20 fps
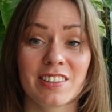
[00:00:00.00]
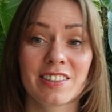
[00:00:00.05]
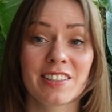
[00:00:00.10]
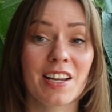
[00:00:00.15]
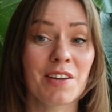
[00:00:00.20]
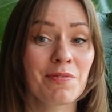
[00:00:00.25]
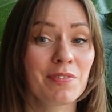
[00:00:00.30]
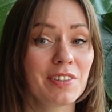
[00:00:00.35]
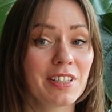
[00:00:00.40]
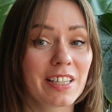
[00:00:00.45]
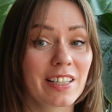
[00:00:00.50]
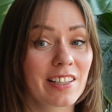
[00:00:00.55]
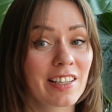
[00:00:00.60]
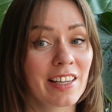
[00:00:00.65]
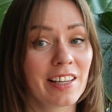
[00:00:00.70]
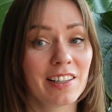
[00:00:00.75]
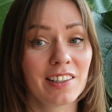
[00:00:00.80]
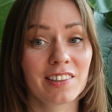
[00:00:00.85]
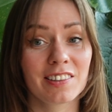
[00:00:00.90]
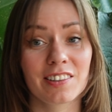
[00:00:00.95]
definitely
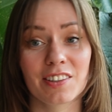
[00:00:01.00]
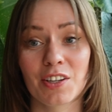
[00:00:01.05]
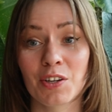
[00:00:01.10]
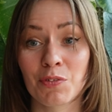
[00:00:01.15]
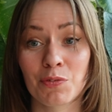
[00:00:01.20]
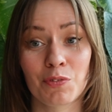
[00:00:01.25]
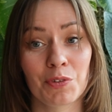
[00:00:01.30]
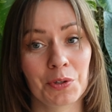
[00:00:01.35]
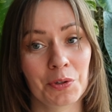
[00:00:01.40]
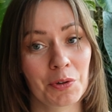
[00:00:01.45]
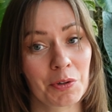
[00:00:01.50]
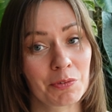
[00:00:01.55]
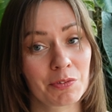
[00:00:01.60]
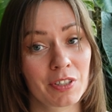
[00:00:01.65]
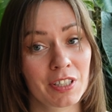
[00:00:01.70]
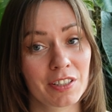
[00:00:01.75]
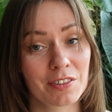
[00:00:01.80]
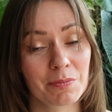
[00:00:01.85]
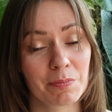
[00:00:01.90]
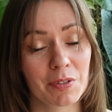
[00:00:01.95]
killed a few of
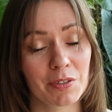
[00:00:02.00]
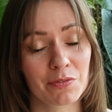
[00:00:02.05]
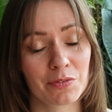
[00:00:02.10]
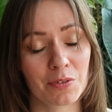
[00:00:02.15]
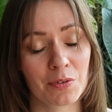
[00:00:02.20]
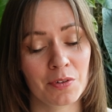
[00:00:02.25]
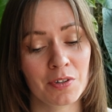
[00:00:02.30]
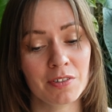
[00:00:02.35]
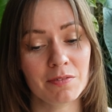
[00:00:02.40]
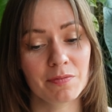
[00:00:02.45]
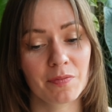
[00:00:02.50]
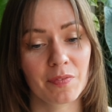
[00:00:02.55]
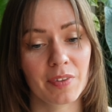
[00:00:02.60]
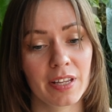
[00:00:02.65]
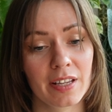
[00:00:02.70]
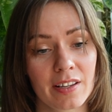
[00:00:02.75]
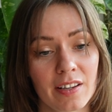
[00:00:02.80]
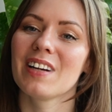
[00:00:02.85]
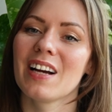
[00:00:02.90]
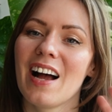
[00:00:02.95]
these before.
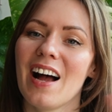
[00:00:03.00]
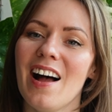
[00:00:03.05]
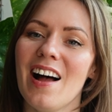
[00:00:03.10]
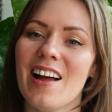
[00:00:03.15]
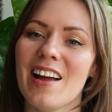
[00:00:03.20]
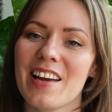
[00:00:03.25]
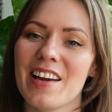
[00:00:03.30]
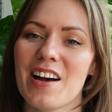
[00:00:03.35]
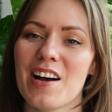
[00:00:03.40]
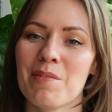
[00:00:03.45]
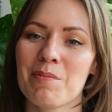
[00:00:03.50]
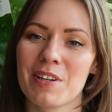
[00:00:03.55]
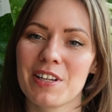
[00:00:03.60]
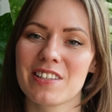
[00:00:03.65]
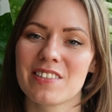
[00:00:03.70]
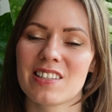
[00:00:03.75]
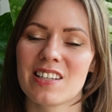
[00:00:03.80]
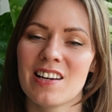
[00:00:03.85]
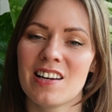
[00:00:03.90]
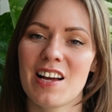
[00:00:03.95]
Hi, I'm
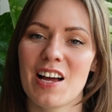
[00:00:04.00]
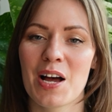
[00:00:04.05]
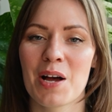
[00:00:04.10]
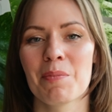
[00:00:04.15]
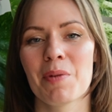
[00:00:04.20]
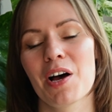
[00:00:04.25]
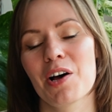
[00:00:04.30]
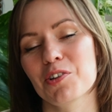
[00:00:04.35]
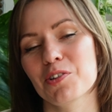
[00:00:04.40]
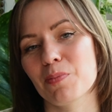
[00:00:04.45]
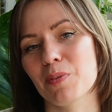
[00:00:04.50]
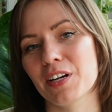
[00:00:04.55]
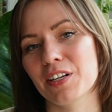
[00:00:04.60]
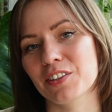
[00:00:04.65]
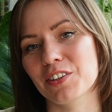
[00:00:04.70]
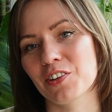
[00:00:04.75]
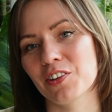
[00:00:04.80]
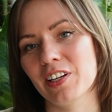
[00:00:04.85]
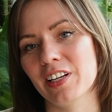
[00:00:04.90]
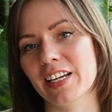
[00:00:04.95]
Lisa. I'm a houseplant
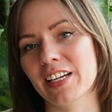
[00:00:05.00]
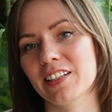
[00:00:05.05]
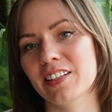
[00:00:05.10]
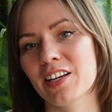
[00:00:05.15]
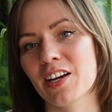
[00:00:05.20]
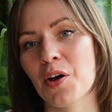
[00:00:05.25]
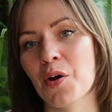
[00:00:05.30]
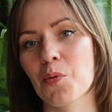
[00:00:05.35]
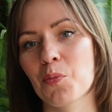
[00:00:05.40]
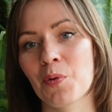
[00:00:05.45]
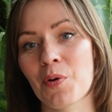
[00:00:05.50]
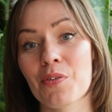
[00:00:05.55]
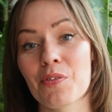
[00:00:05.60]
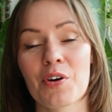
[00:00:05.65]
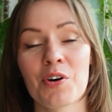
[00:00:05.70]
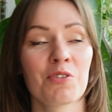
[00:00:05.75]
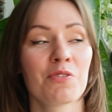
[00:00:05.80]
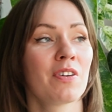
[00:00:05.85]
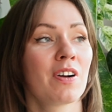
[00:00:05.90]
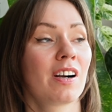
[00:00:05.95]
collector with
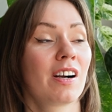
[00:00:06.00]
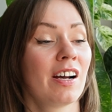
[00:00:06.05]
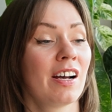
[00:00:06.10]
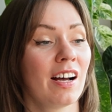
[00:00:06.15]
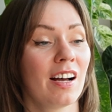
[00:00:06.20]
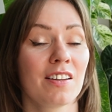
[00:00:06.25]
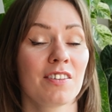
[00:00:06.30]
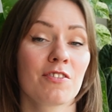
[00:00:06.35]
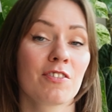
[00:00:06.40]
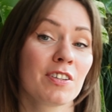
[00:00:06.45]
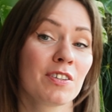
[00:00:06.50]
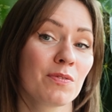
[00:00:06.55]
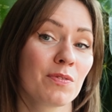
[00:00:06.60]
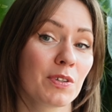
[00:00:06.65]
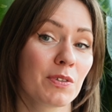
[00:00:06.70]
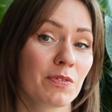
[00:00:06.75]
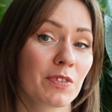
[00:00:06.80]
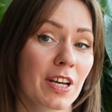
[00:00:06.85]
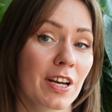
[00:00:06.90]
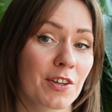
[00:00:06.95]
over
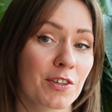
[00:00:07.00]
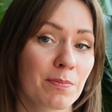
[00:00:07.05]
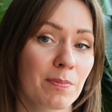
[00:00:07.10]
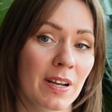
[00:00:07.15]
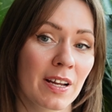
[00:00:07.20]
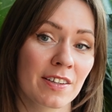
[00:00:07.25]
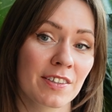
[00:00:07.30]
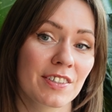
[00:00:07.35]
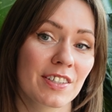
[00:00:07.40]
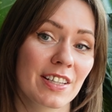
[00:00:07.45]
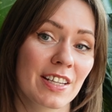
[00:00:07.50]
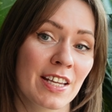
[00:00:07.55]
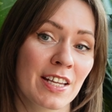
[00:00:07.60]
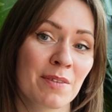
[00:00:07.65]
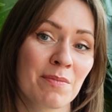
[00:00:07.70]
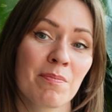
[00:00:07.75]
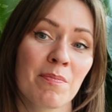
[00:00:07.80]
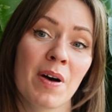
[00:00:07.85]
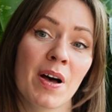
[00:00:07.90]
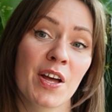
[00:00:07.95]
150 houseplants
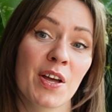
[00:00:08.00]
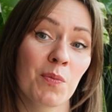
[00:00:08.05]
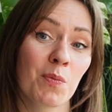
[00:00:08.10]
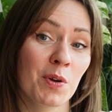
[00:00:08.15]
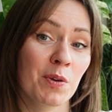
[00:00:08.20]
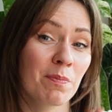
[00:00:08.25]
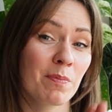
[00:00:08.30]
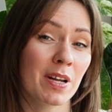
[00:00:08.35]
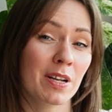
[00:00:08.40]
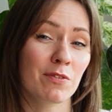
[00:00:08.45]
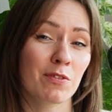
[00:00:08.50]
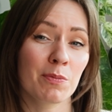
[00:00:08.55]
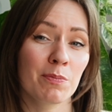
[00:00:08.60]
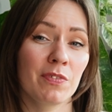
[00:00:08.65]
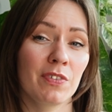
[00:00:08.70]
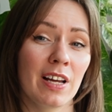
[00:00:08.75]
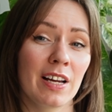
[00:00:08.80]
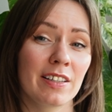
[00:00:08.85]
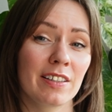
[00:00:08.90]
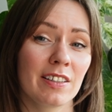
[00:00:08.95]
in my one-bedroom
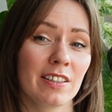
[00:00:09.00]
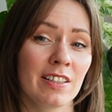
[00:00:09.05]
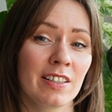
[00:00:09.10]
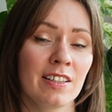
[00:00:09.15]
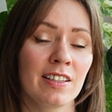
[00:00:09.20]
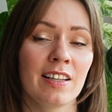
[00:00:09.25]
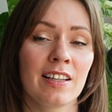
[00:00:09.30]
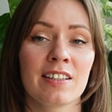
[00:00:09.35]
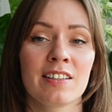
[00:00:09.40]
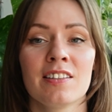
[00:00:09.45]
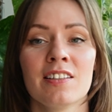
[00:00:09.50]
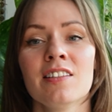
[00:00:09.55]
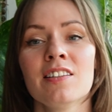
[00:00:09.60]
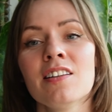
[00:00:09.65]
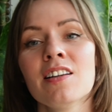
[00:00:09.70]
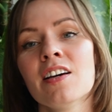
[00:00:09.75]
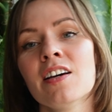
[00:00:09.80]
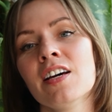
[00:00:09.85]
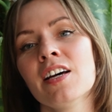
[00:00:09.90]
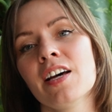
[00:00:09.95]
flat in London,
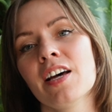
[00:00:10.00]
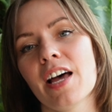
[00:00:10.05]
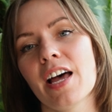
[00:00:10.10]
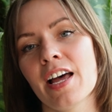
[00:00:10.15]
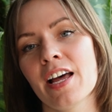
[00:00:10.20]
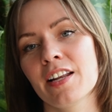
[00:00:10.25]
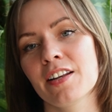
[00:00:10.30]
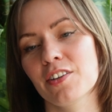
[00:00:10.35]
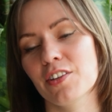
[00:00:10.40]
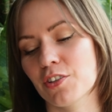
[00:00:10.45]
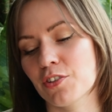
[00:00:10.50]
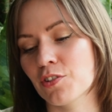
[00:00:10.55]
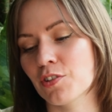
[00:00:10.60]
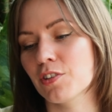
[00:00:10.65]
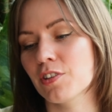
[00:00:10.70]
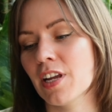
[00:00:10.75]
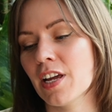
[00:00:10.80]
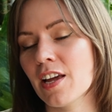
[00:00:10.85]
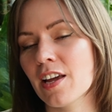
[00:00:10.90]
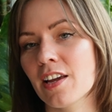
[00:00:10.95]
and
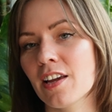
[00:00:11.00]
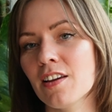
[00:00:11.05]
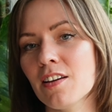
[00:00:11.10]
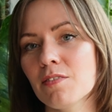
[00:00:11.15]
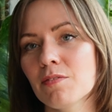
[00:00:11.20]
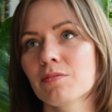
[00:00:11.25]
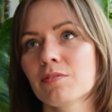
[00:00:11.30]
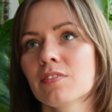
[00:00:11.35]
today